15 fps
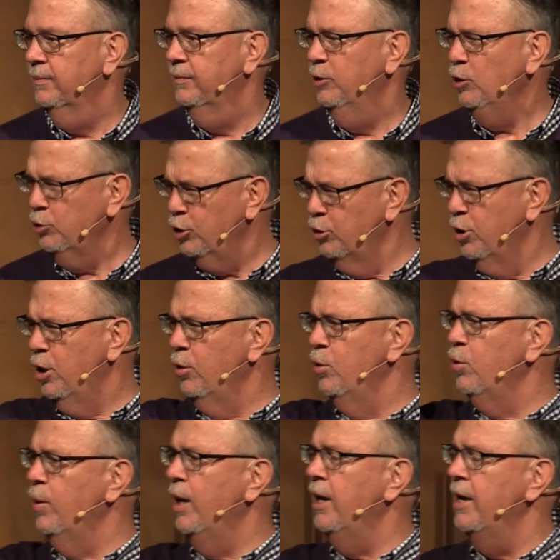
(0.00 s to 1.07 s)
Don't you know
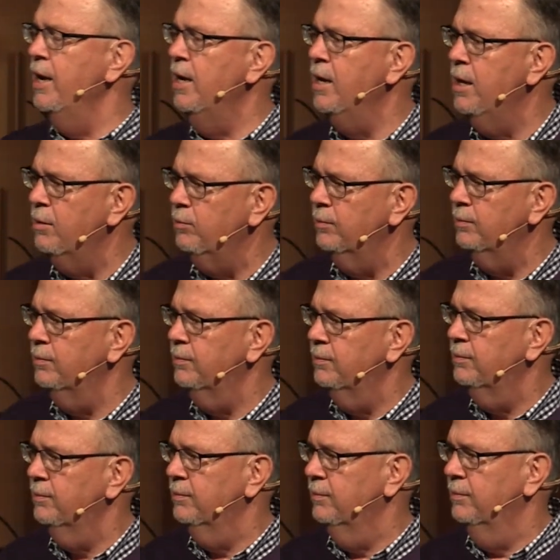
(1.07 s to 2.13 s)
who I am?
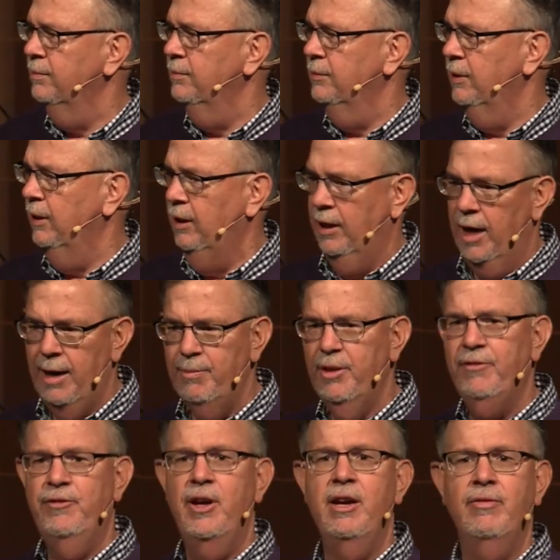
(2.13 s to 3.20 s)
I'm the
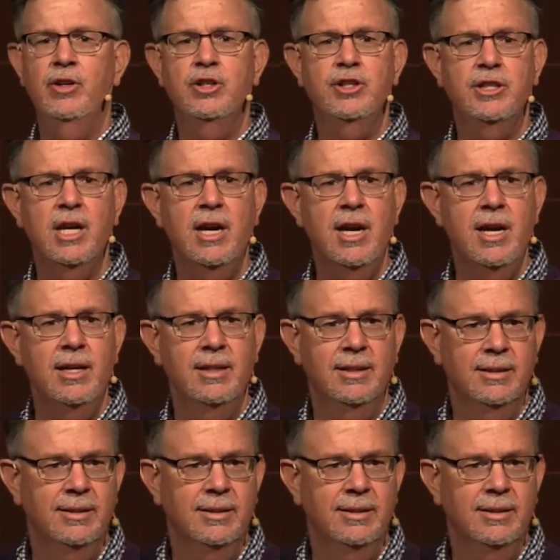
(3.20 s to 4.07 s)
favored son.